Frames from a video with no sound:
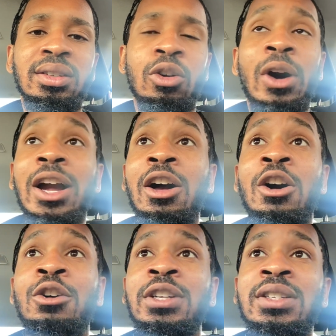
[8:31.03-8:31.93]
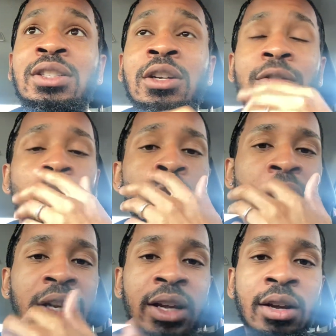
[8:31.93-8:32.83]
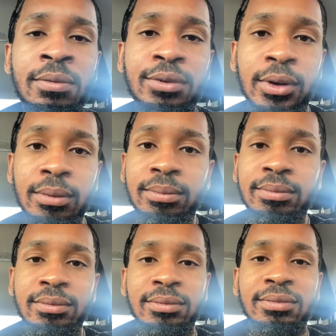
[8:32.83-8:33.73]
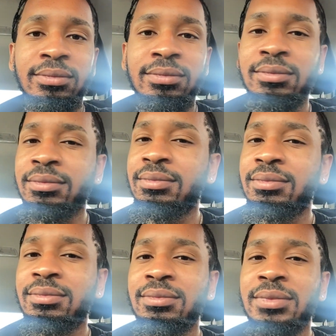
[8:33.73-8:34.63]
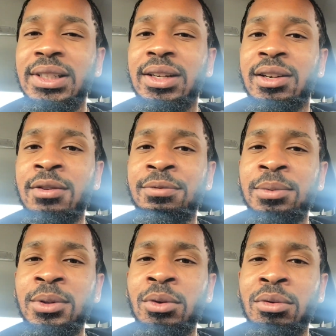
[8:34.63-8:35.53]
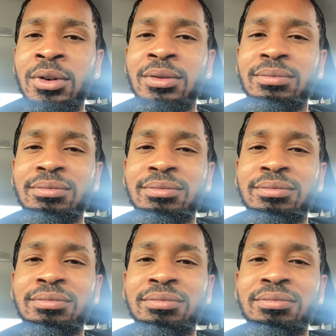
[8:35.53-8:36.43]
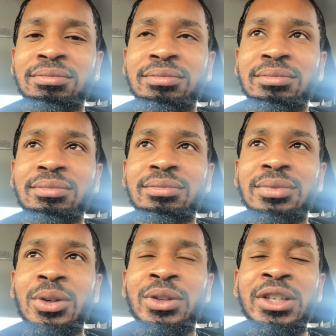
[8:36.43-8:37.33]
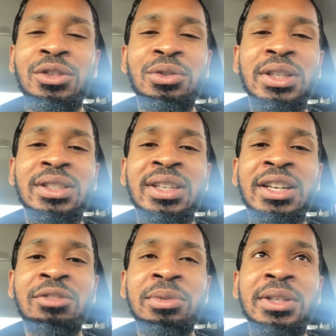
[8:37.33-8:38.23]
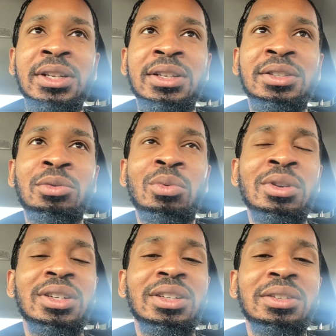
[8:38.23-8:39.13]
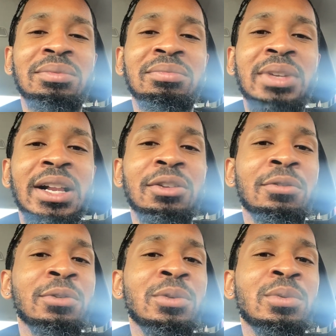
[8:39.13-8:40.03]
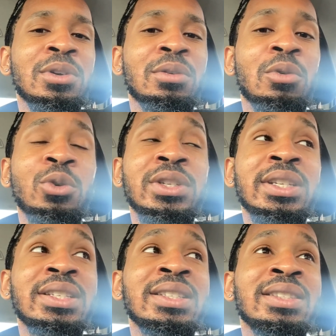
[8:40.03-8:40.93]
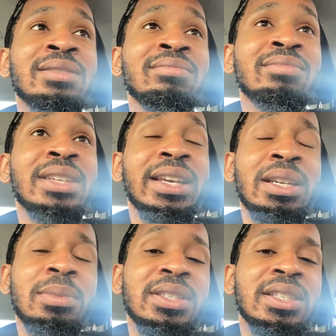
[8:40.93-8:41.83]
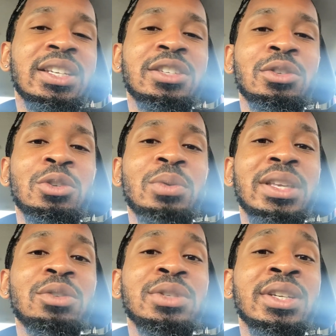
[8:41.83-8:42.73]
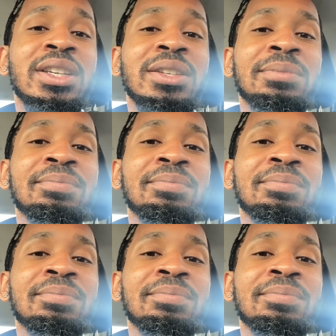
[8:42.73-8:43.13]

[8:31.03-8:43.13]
Oh, I got all this stuff. Who did it come from? Did it come from the Lord? Or did you just get it because you wanted it out of your free will? Or did the enemy send it to you and you took it?